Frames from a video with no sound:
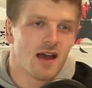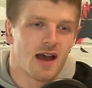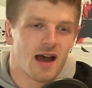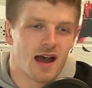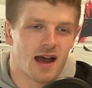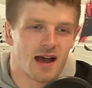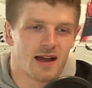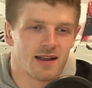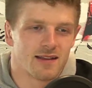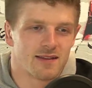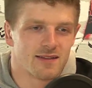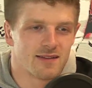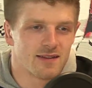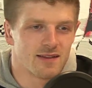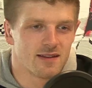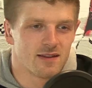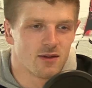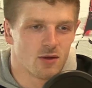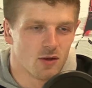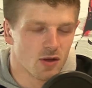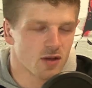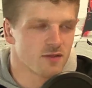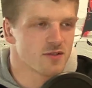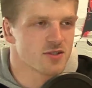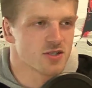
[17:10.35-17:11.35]
and
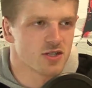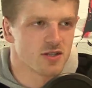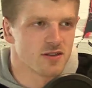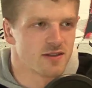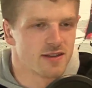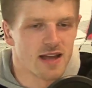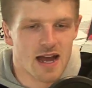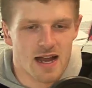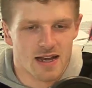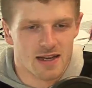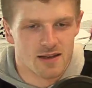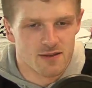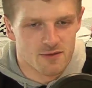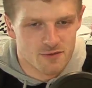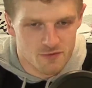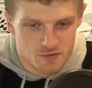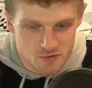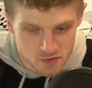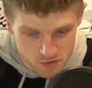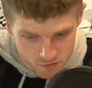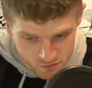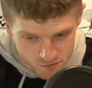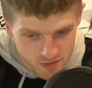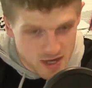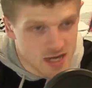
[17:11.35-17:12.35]
all of a sudden then, for
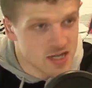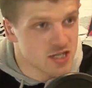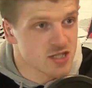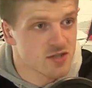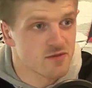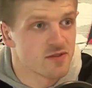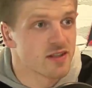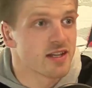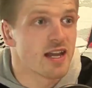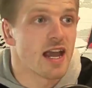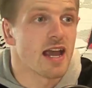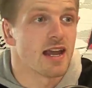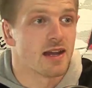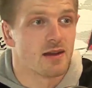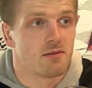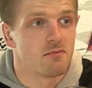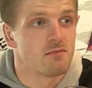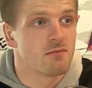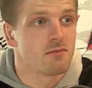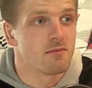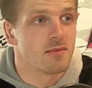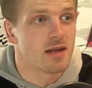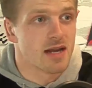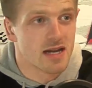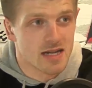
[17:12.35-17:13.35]
the rest of the
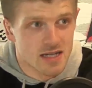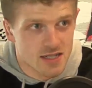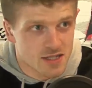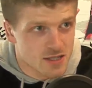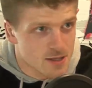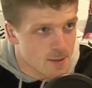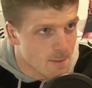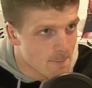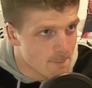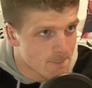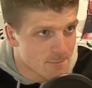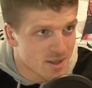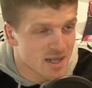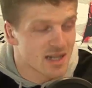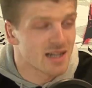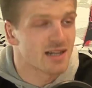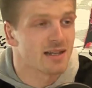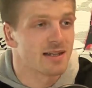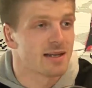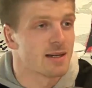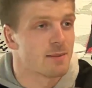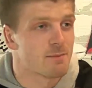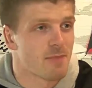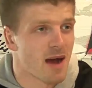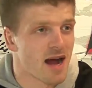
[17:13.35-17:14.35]
game, it is
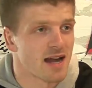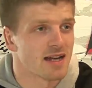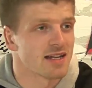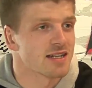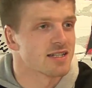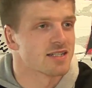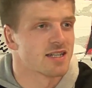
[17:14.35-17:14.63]
complete panic